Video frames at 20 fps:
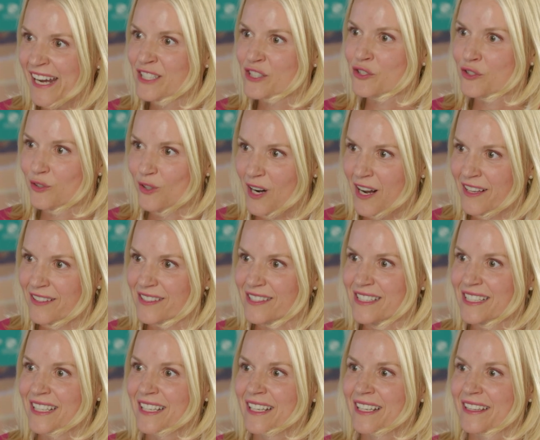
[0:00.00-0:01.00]

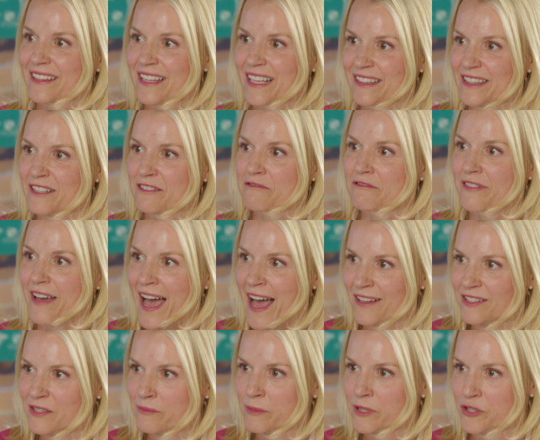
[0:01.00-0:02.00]
trust that the
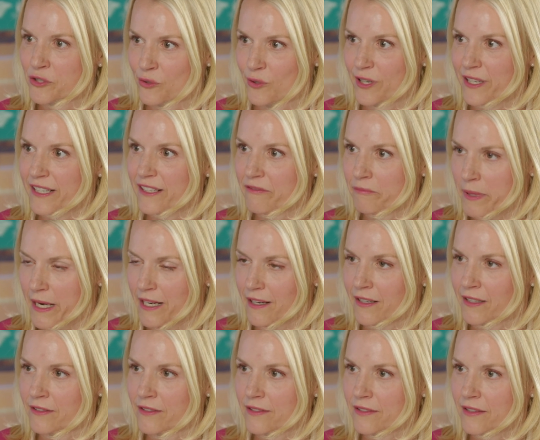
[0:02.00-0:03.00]
vast majority of
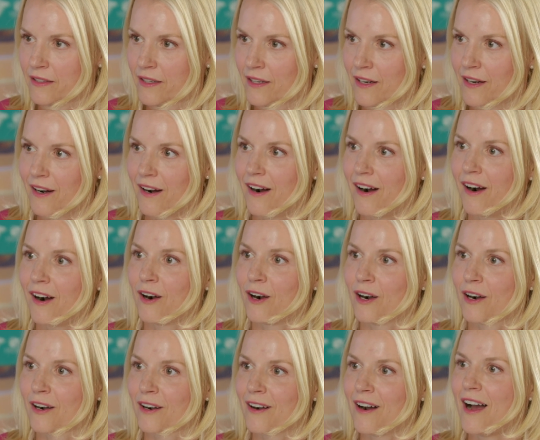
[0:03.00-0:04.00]
parents
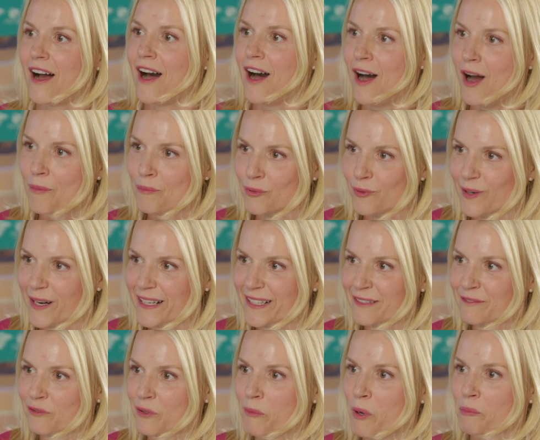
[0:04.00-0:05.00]
are
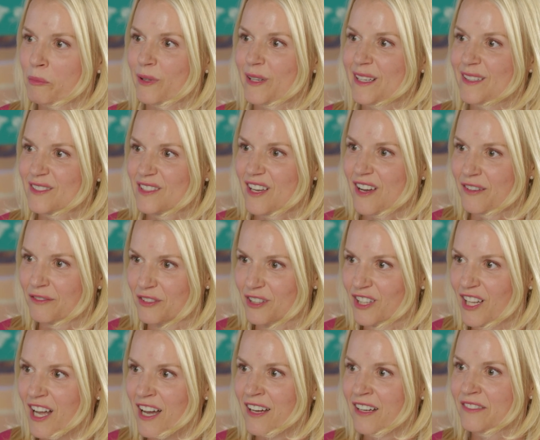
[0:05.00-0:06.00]
operating from a place of
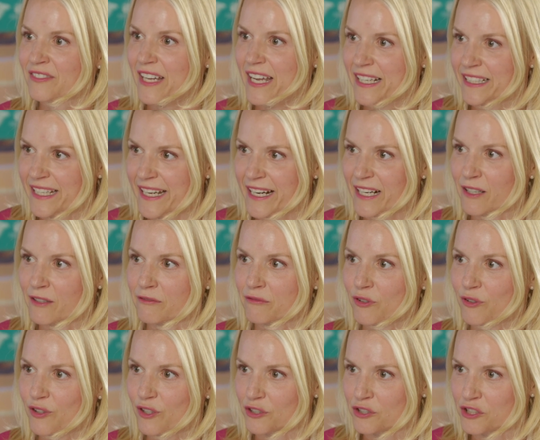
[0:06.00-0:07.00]
love and care
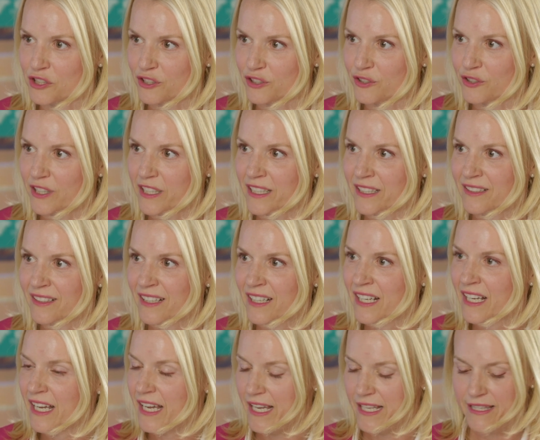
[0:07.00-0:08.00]
for their children,
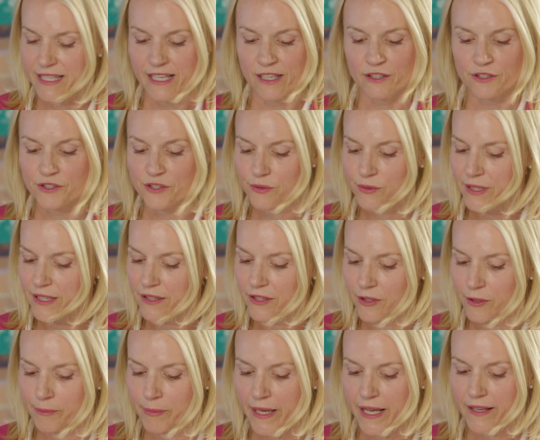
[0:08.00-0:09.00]
and they are doing
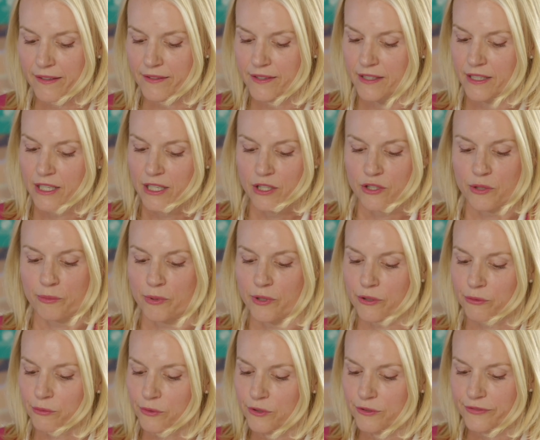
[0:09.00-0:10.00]
their best to put
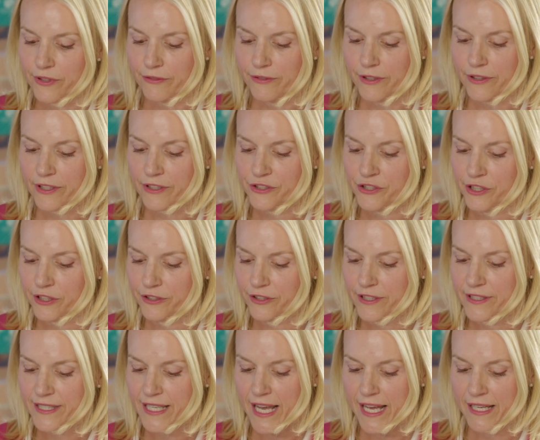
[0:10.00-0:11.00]
a roof over their
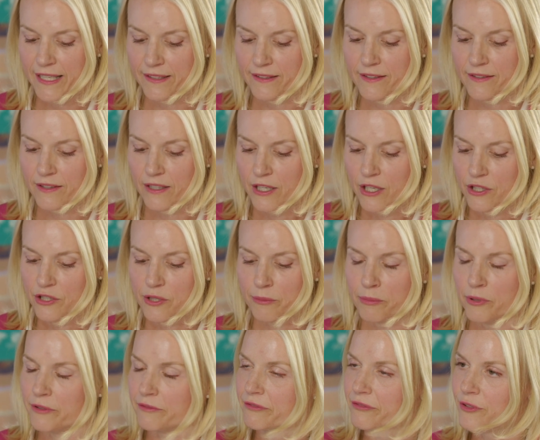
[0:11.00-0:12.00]
children's heads, to
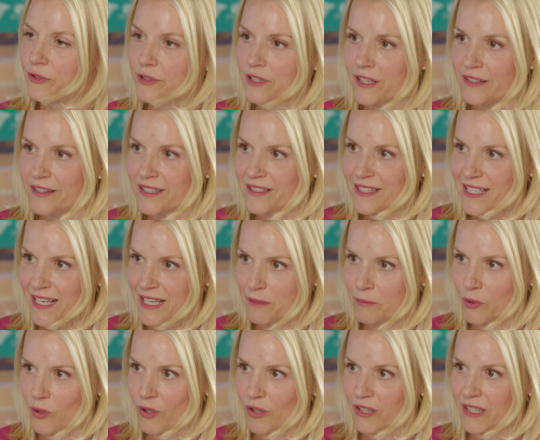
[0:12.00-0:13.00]
put food on the
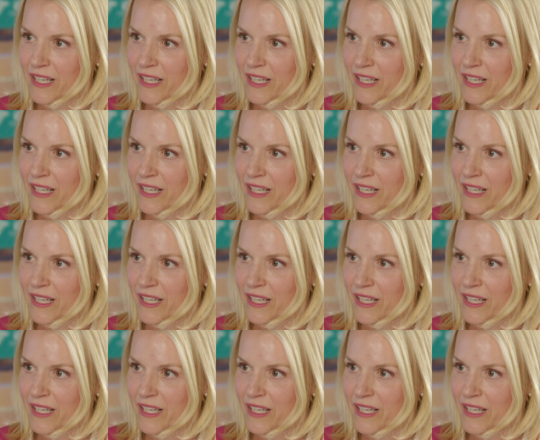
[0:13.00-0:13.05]
table,